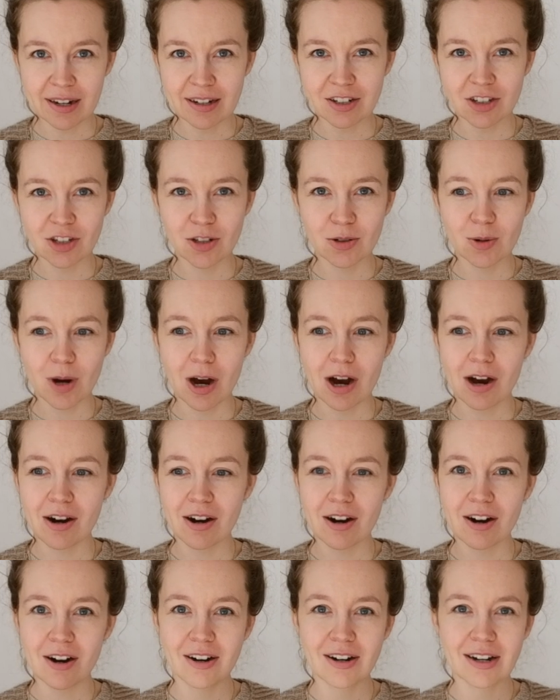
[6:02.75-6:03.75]
on it too
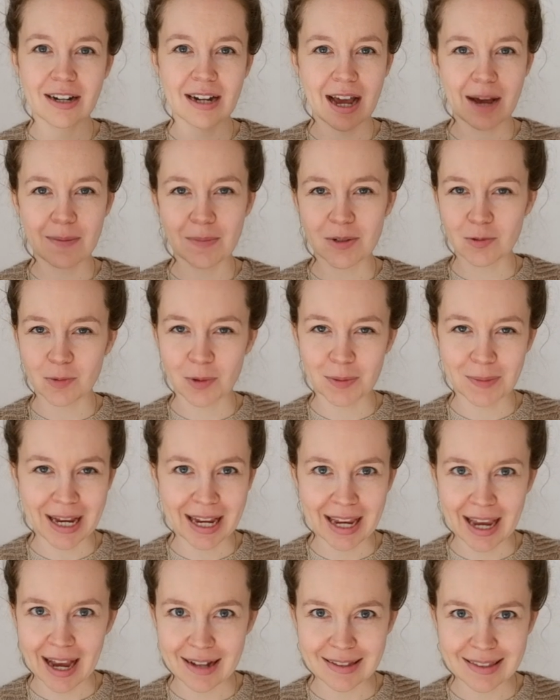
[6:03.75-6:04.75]
hard, it happened when
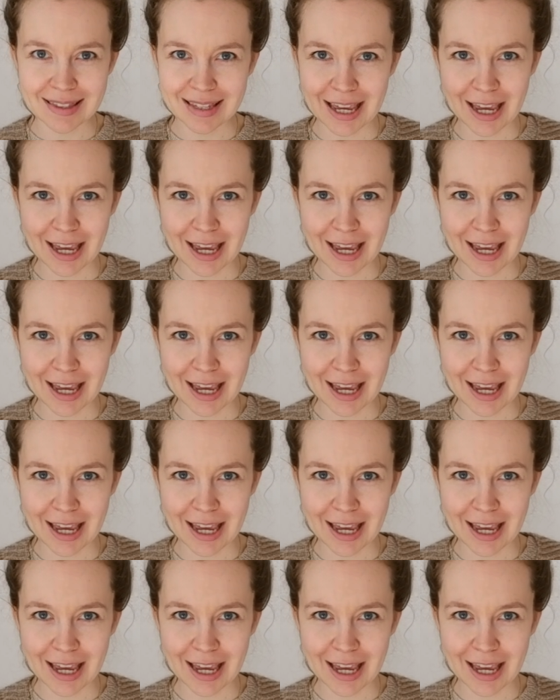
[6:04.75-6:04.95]
my cats